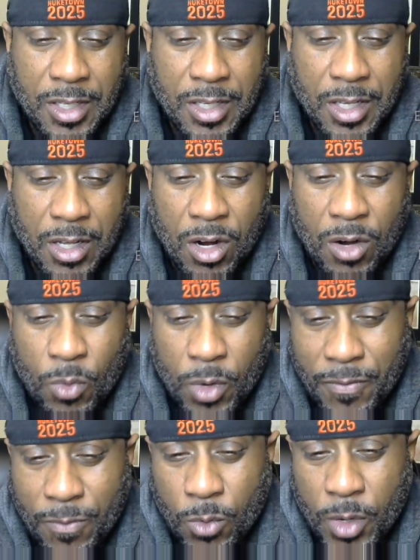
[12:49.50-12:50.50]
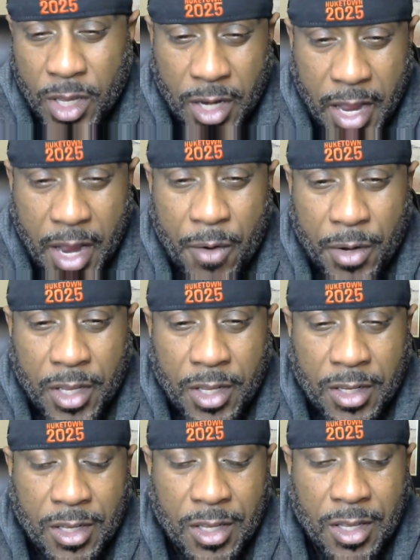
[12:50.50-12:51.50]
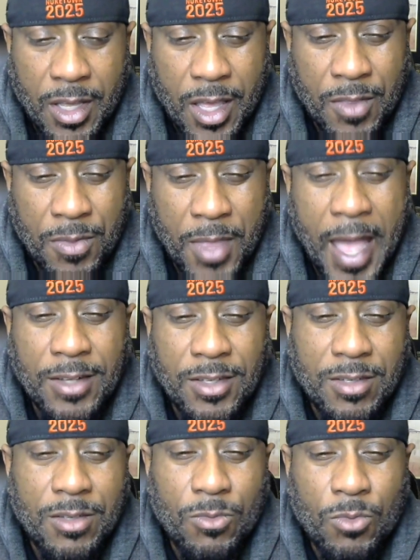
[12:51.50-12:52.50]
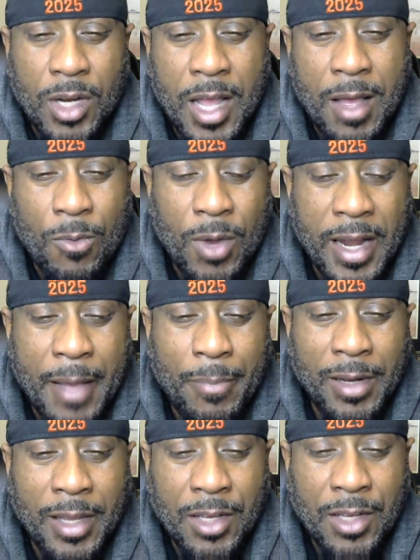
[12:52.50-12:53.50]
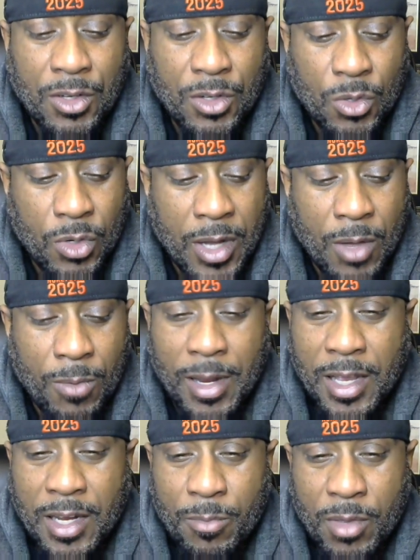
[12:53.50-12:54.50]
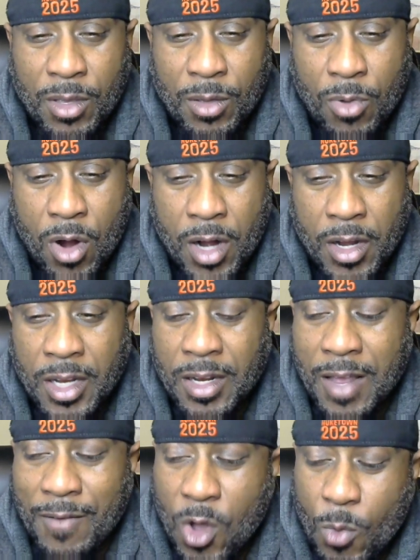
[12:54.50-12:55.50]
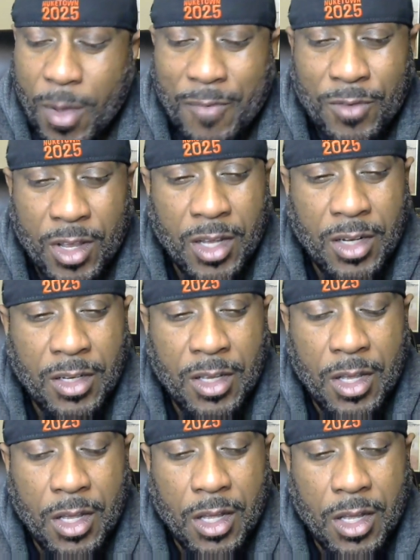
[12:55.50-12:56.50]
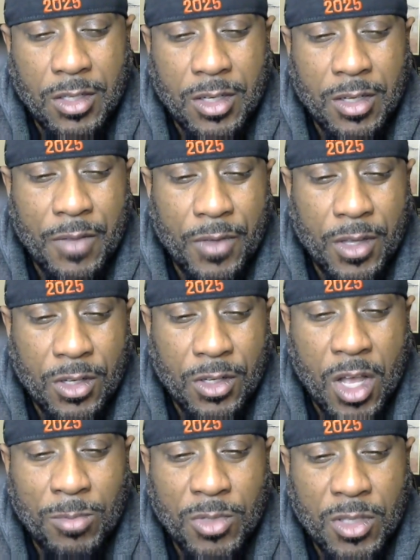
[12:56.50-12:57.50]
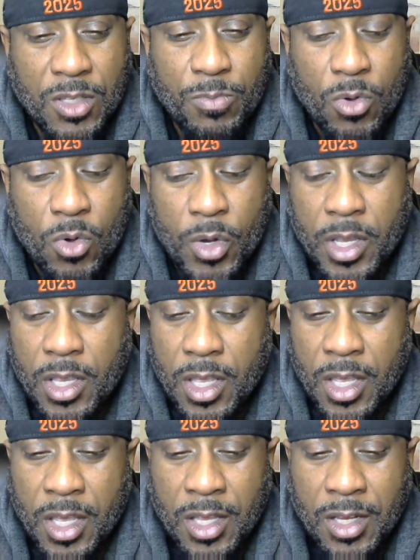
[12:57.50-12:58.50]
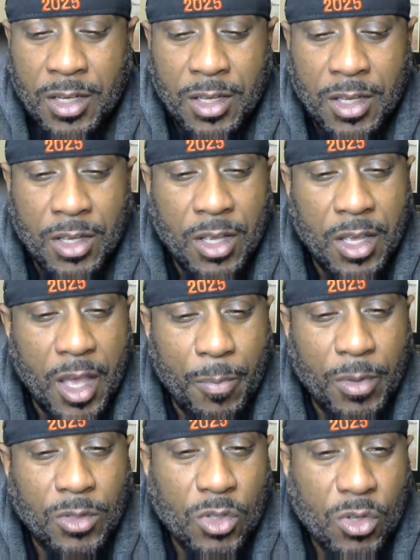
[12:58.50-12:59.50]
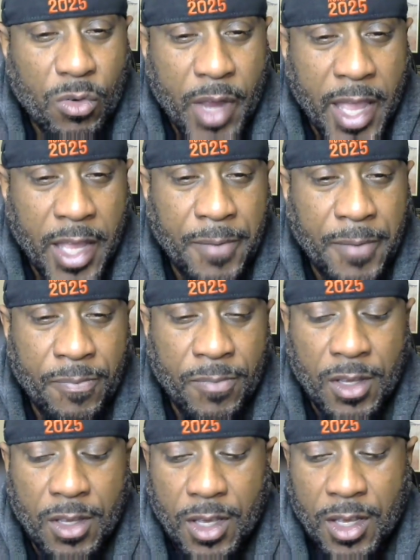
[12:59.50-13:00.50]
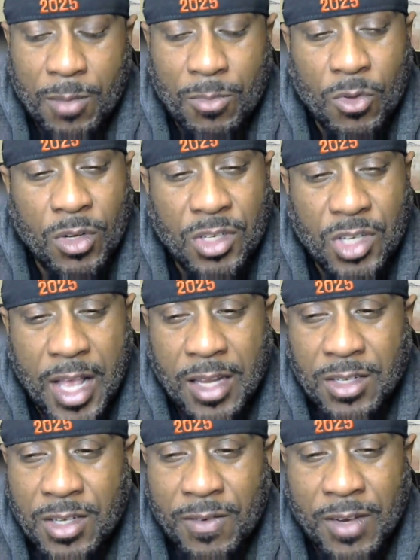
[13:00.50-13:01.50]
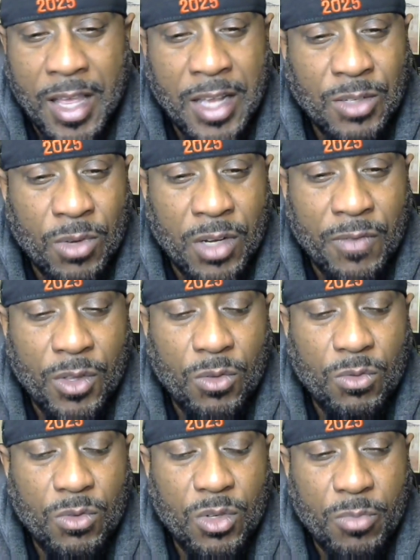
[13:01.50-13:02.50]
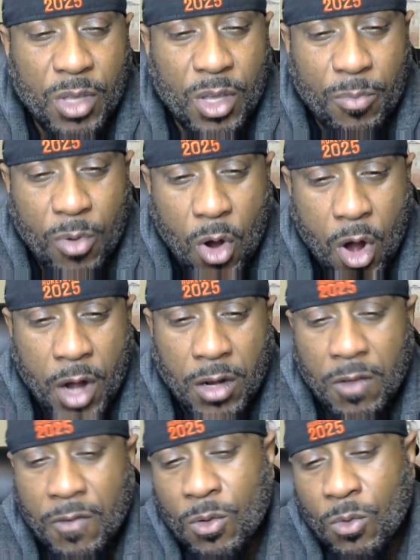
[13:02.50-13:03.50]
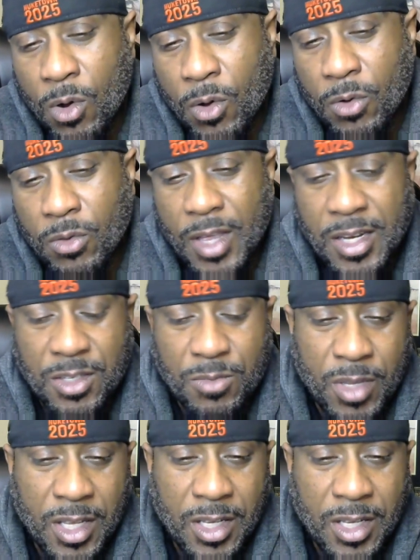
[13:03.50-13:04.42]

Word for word: or uh, we we inherited, and that's what I what I plan to do, and I plan to be a part in. And I hope I've done a significant job to this point in helping to create. And I'm going to challenge every last one of you to be a part of the work that is being